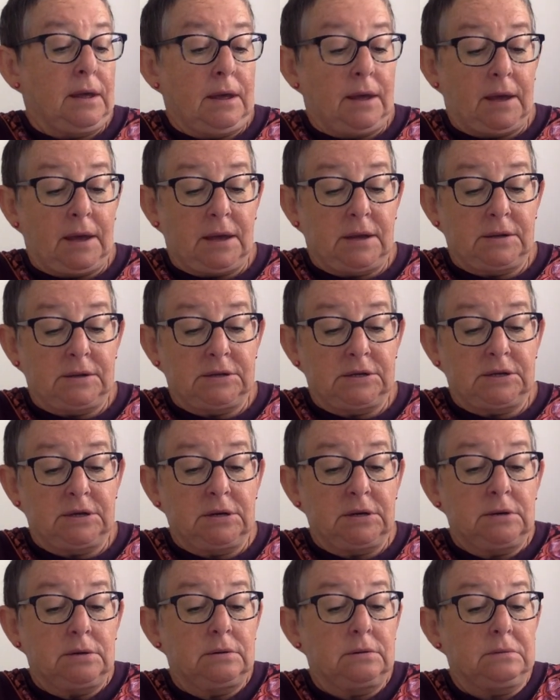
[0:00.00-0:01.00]
And
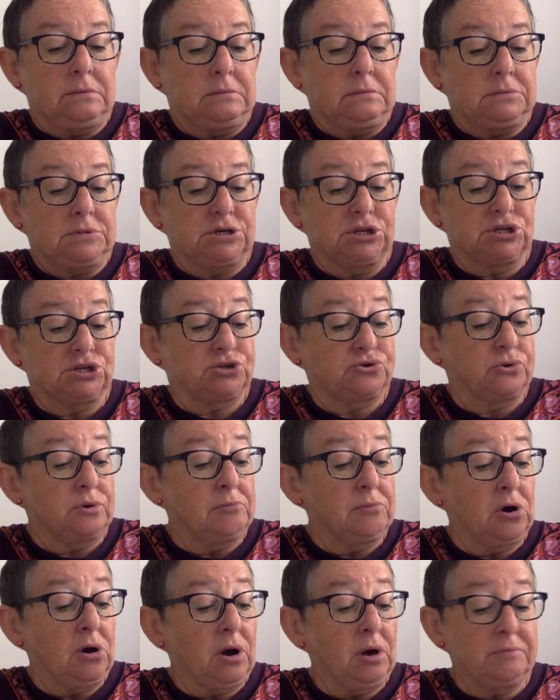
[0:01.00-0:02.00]
just to
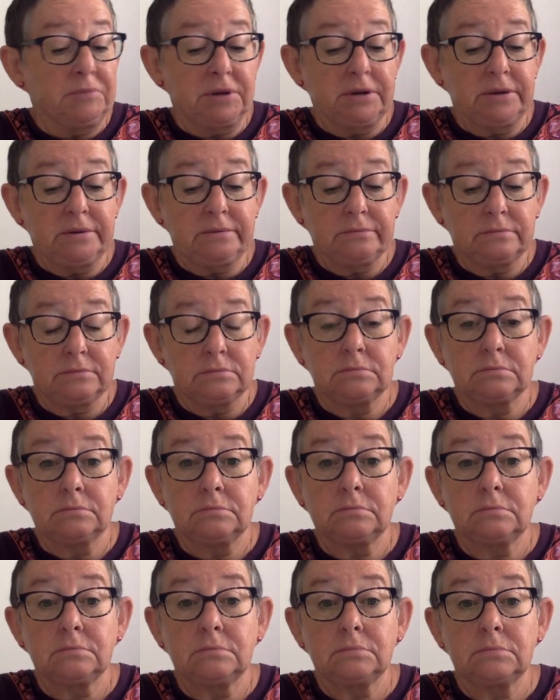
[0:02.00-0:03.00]
remind me
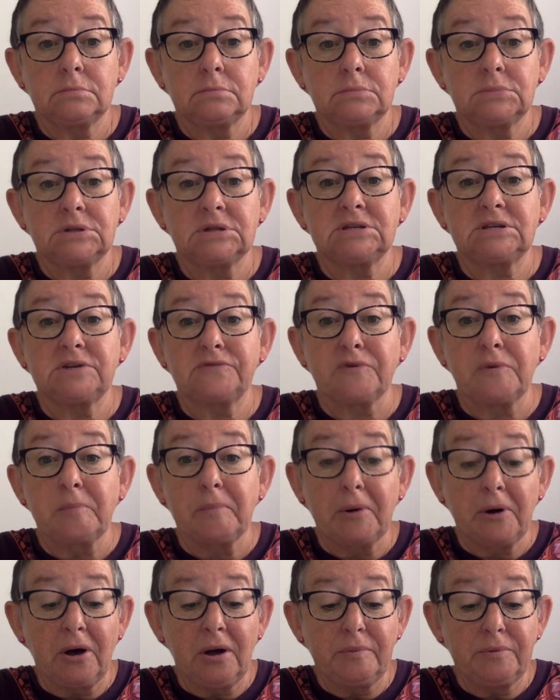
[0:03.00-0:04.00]
the different
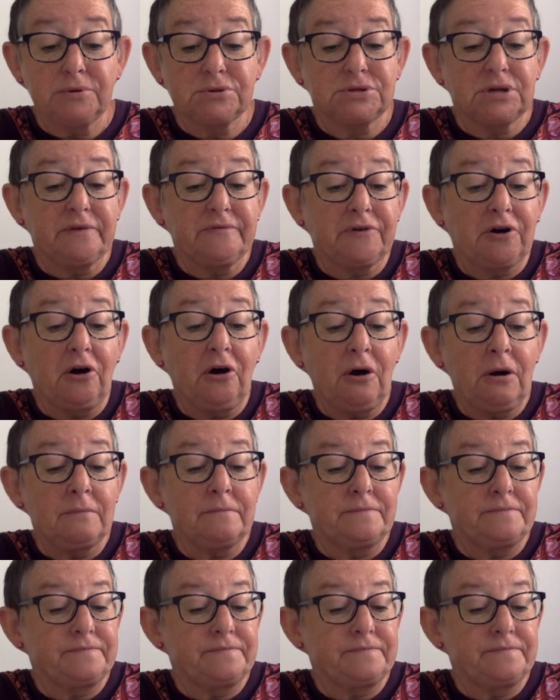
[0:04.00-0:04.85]
Bibles I've got